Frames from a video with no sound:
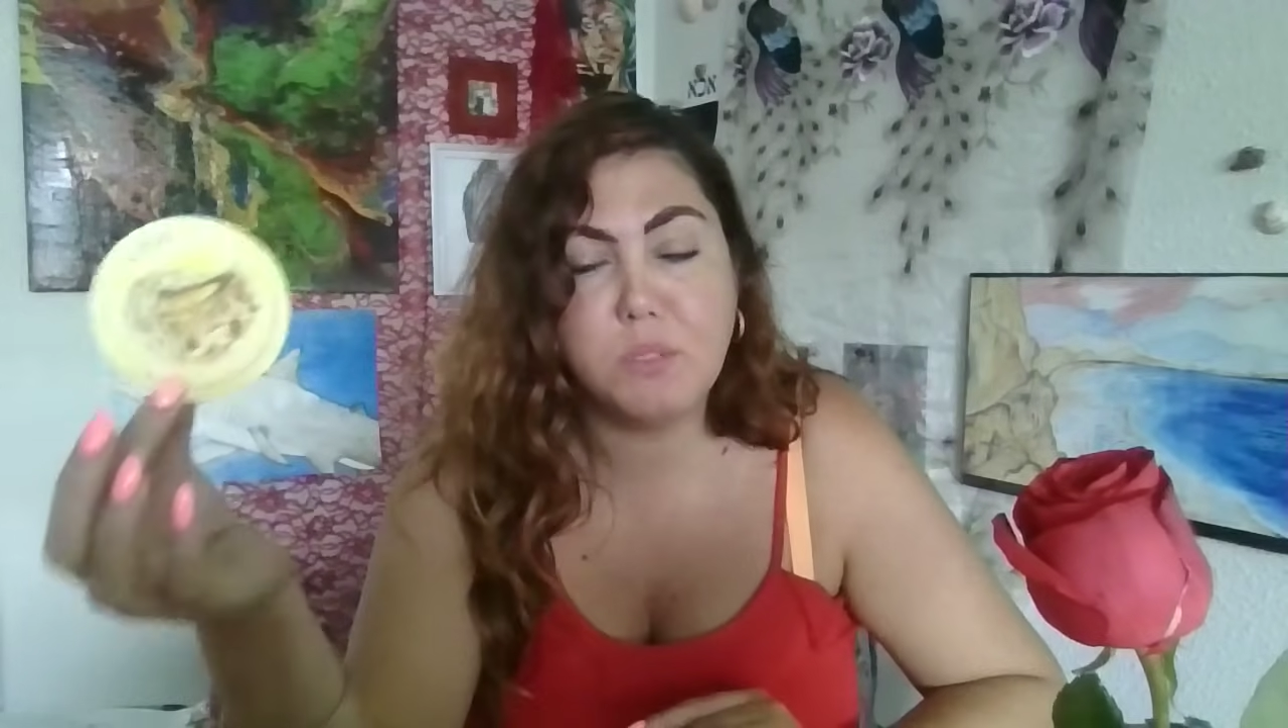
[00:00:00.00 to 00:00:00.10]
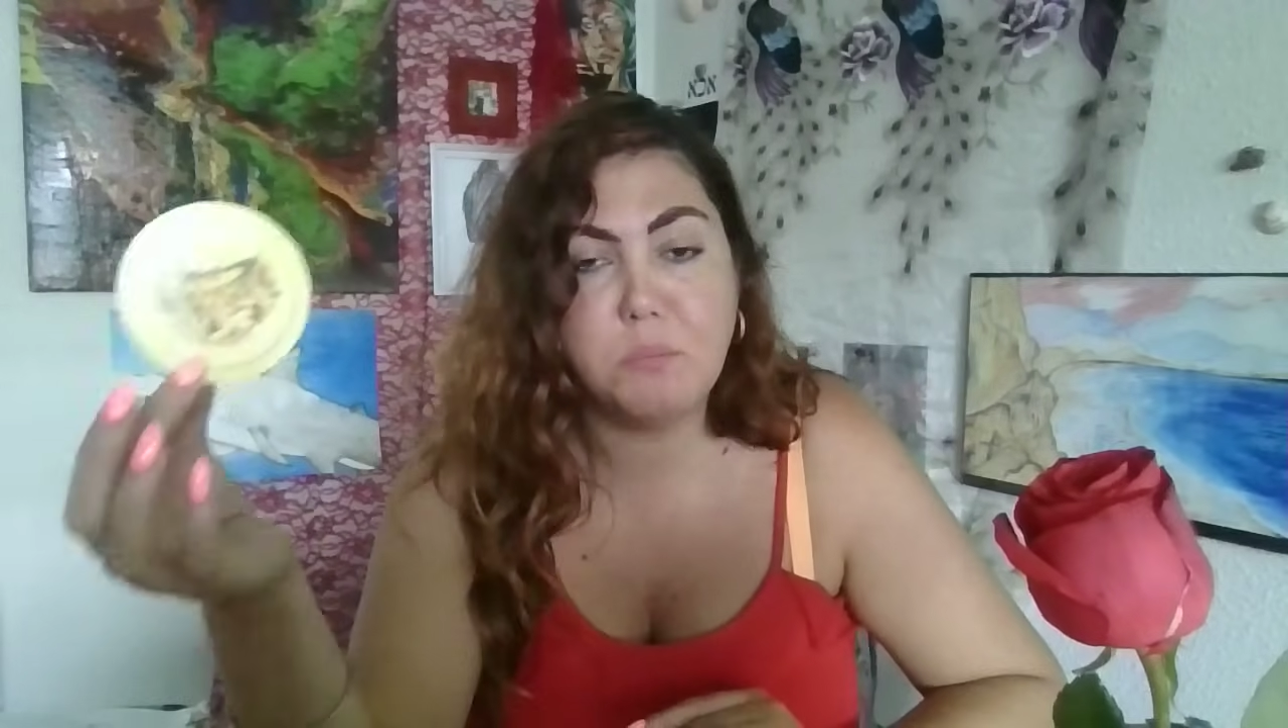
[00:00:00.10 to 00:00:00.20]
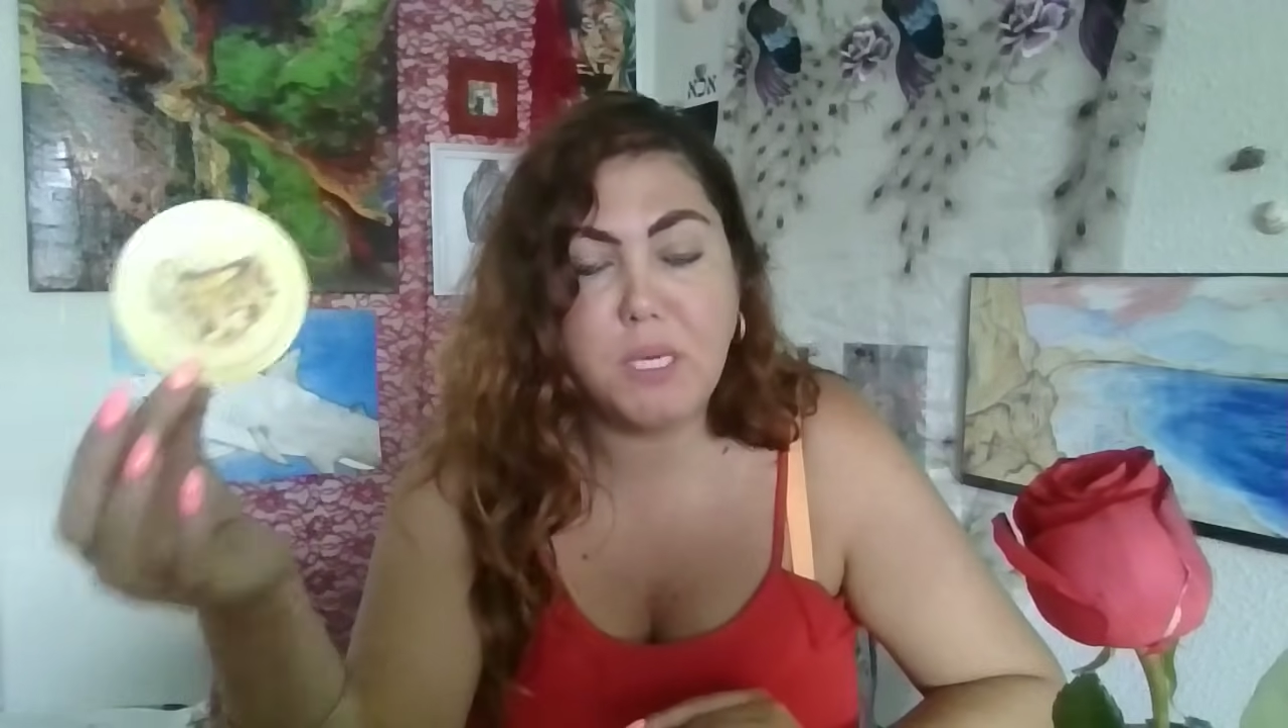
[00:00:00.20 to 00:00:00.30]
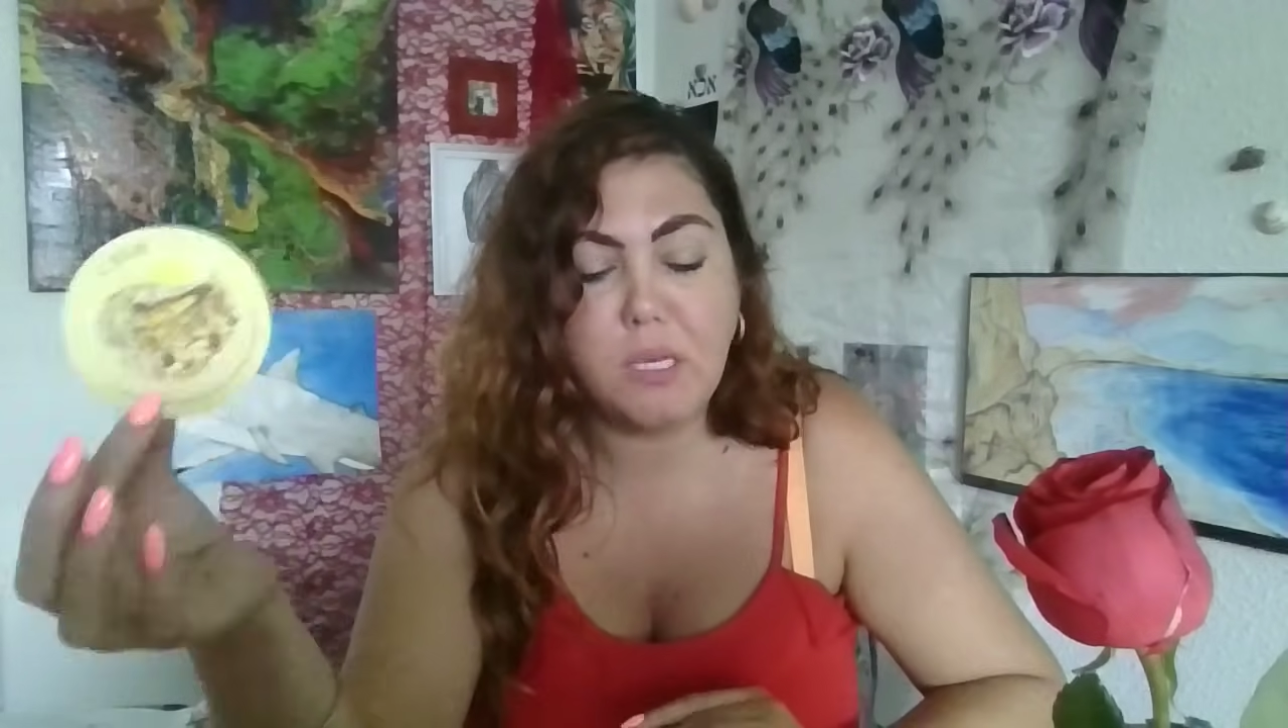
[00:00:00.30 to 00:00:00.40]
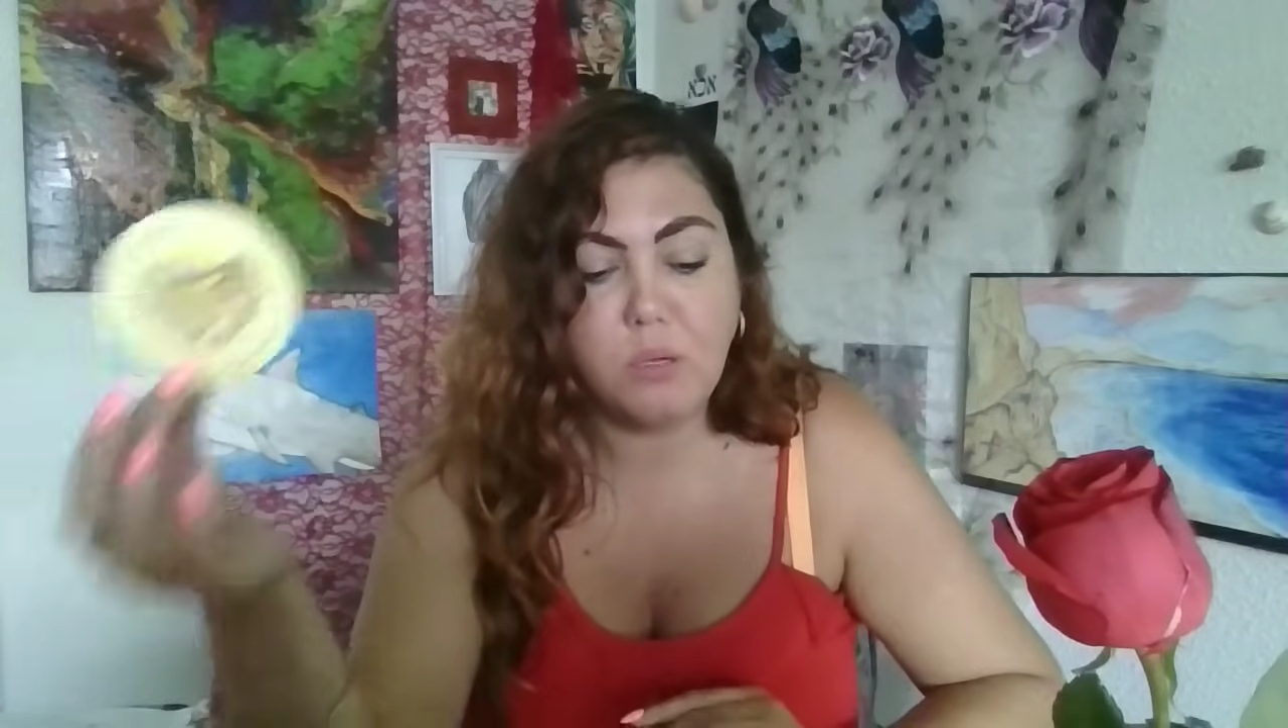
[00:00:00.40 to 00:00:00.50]
to
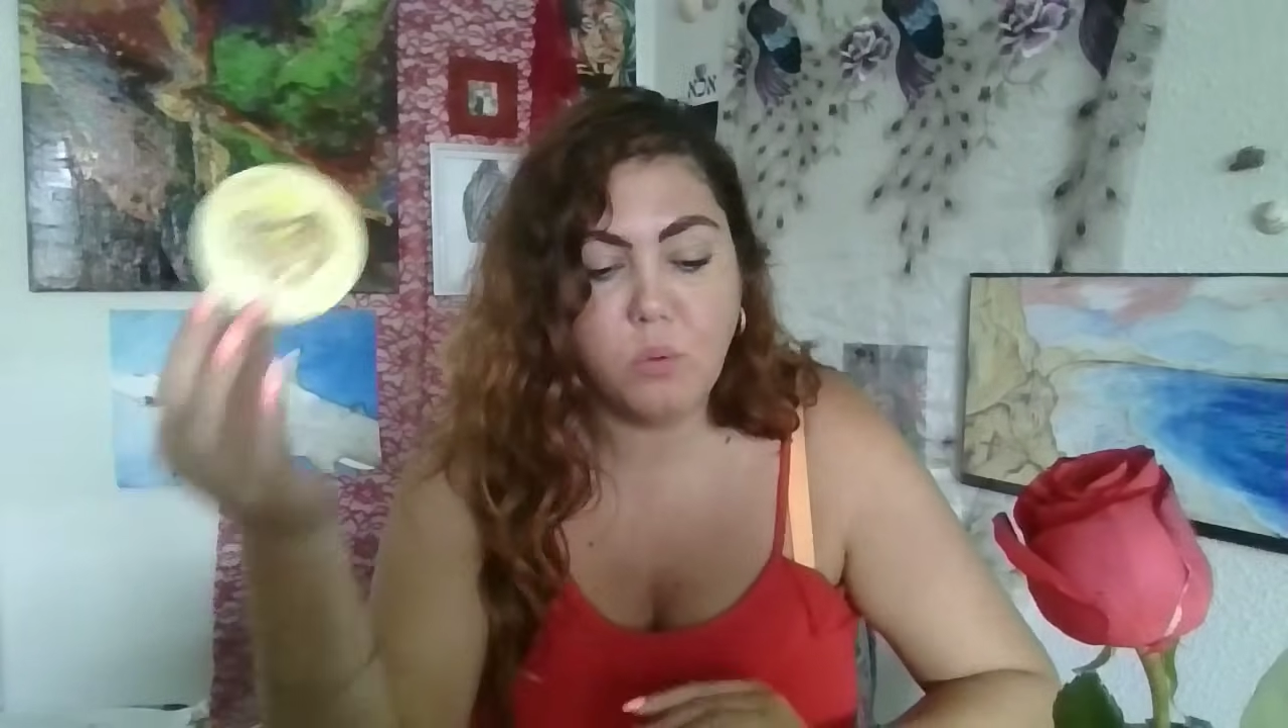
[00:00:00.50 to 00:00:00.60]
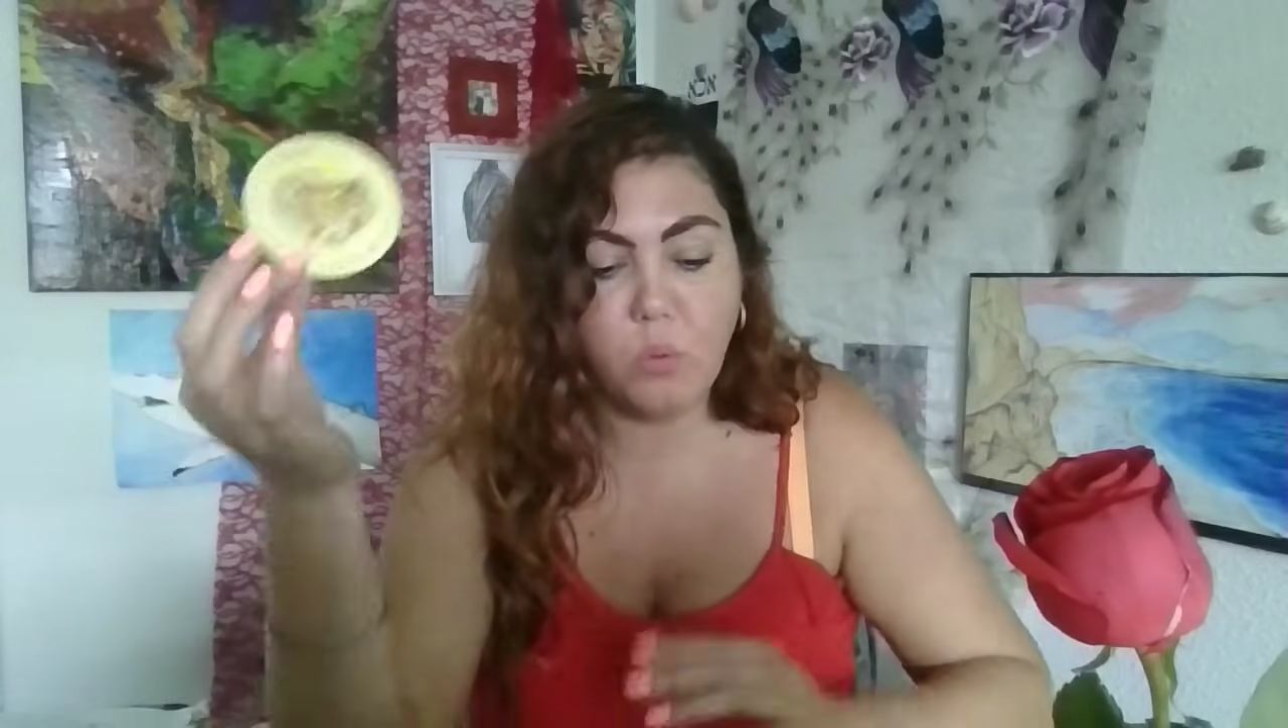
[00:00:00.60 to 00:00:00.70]
be